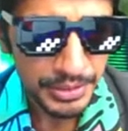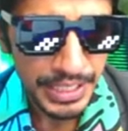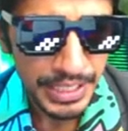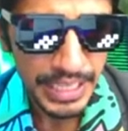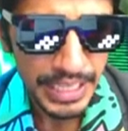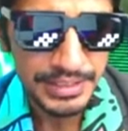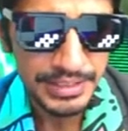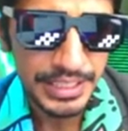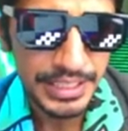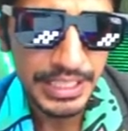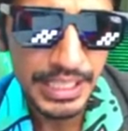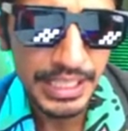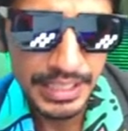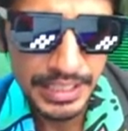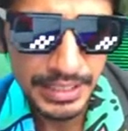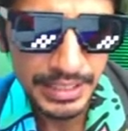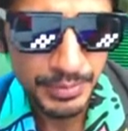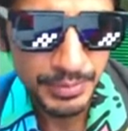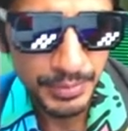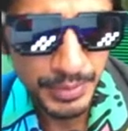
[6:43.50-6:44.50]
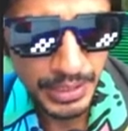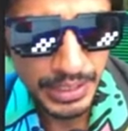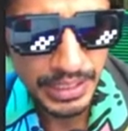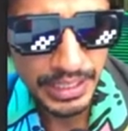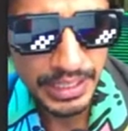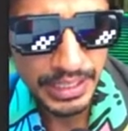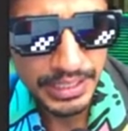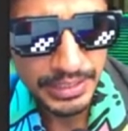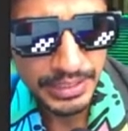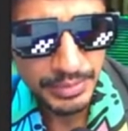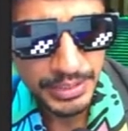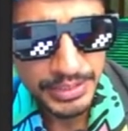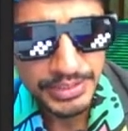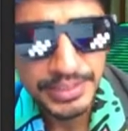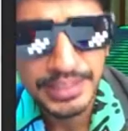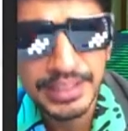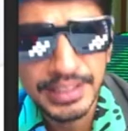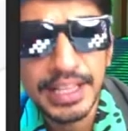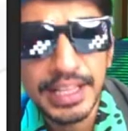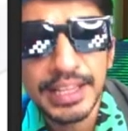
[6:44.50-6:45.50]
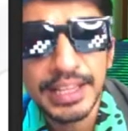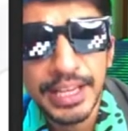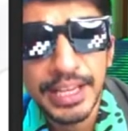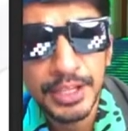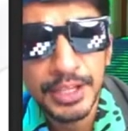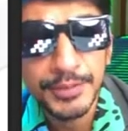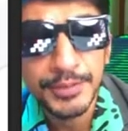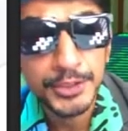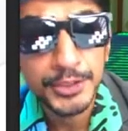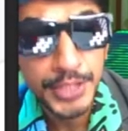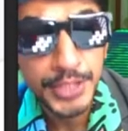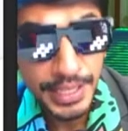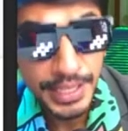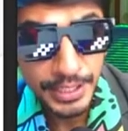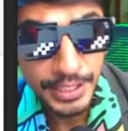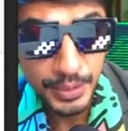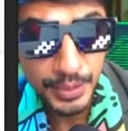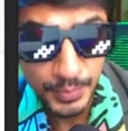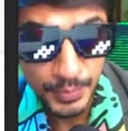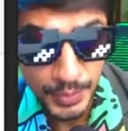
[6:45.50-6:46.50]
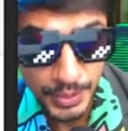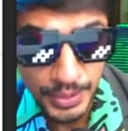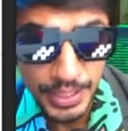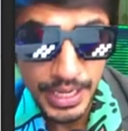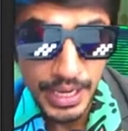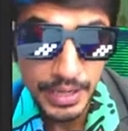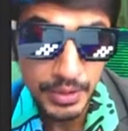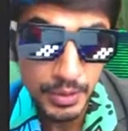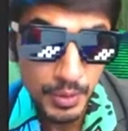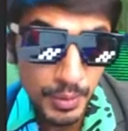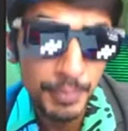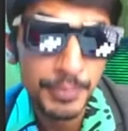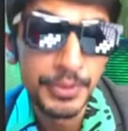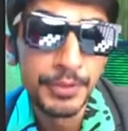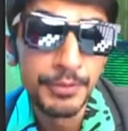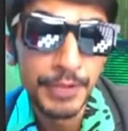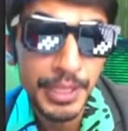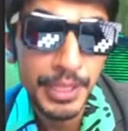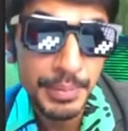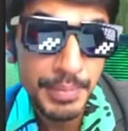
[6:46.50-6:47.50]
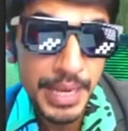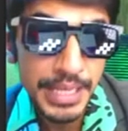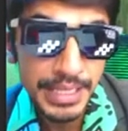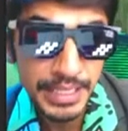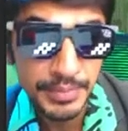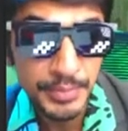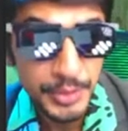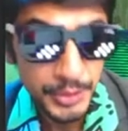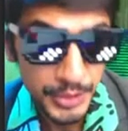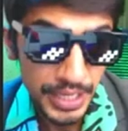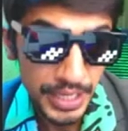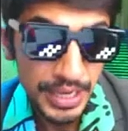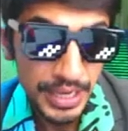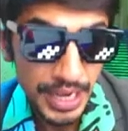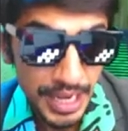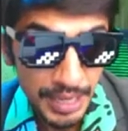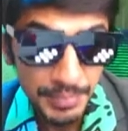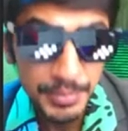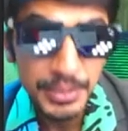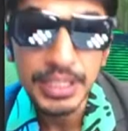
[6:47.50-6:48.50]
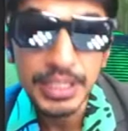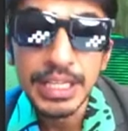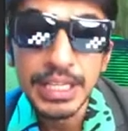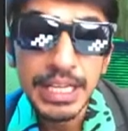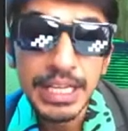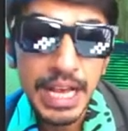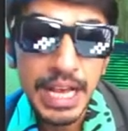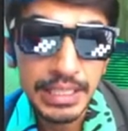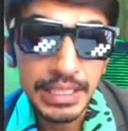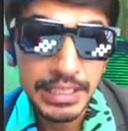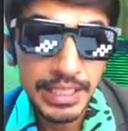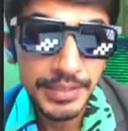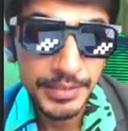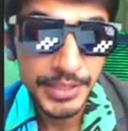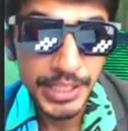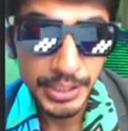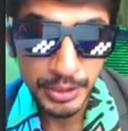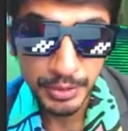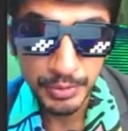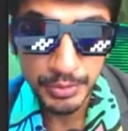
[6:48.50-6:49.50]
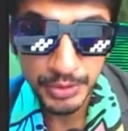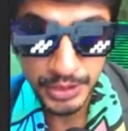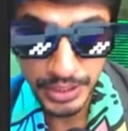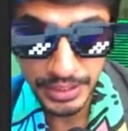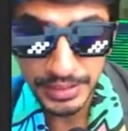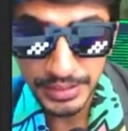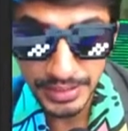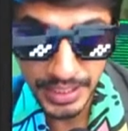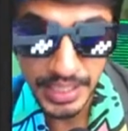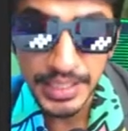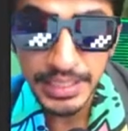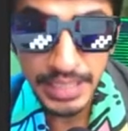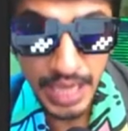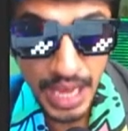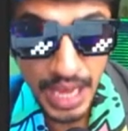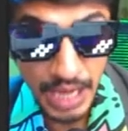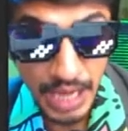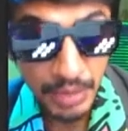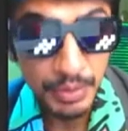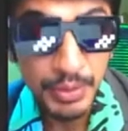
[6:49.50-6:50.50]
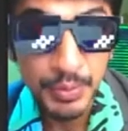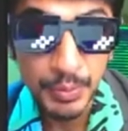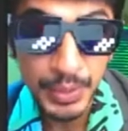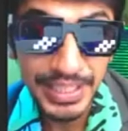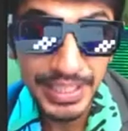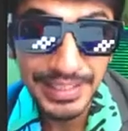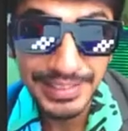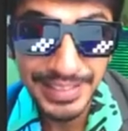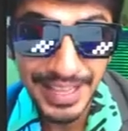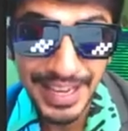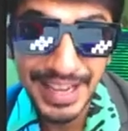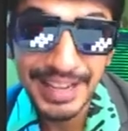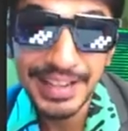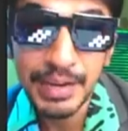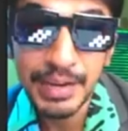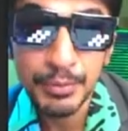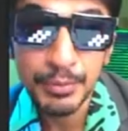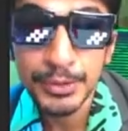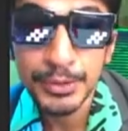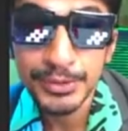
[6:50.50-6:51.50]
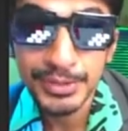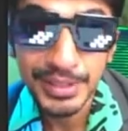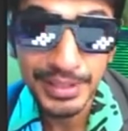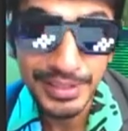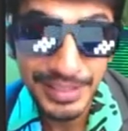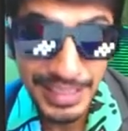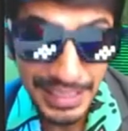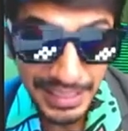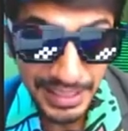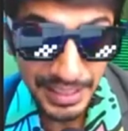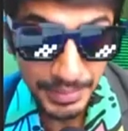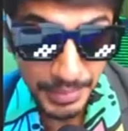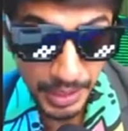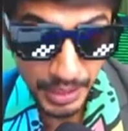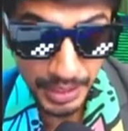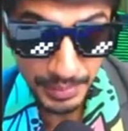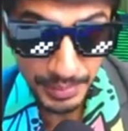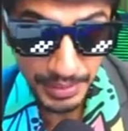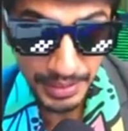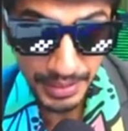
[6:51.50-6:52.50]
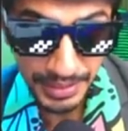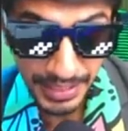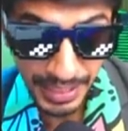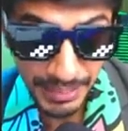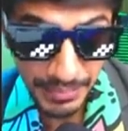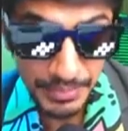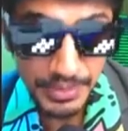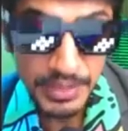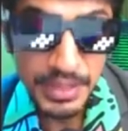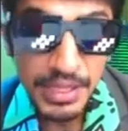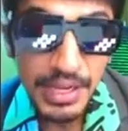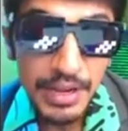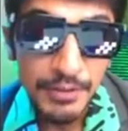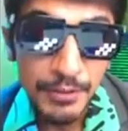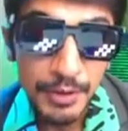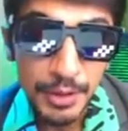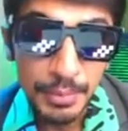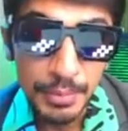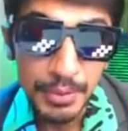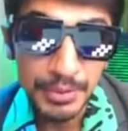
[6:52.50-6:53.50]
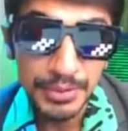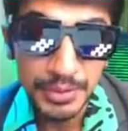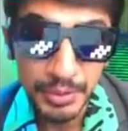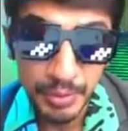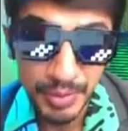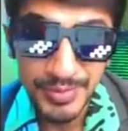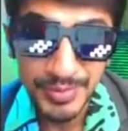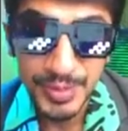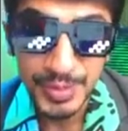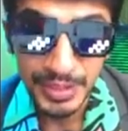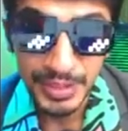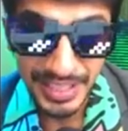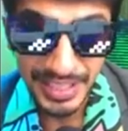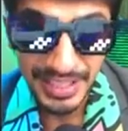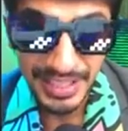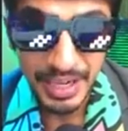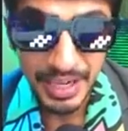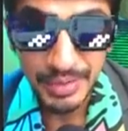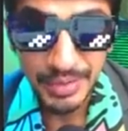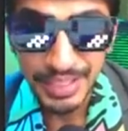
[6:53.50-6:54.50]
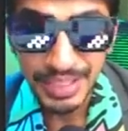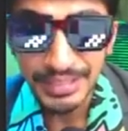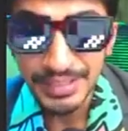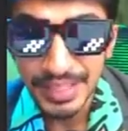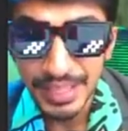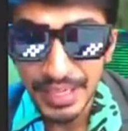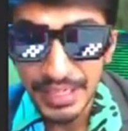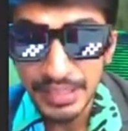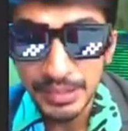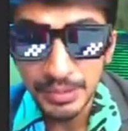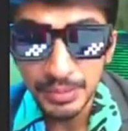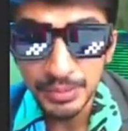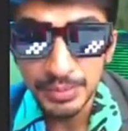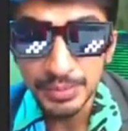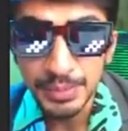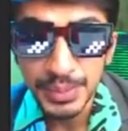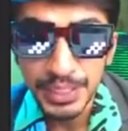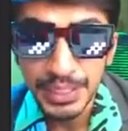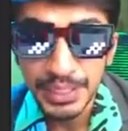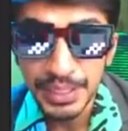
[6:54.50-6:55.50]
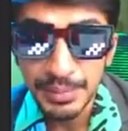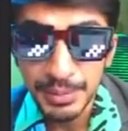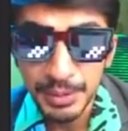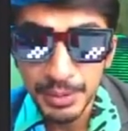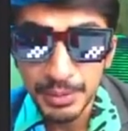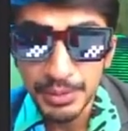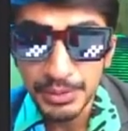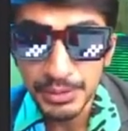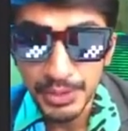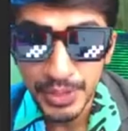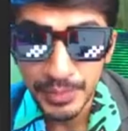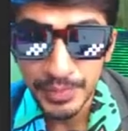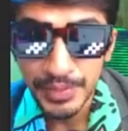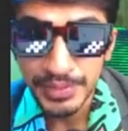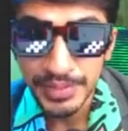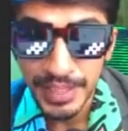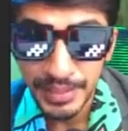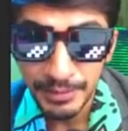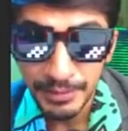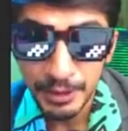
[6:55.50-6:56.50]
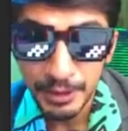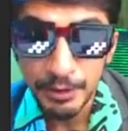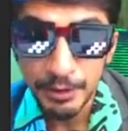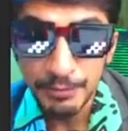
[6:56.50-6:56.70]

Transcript: case study, Ankit. Ankit Vatsa, thank you for sharing your work. I hope the feedback that we shared helped. And given that you've just started out with design, that was a really remarkable attempt for a person who have just started out in design to be able to achieve this level of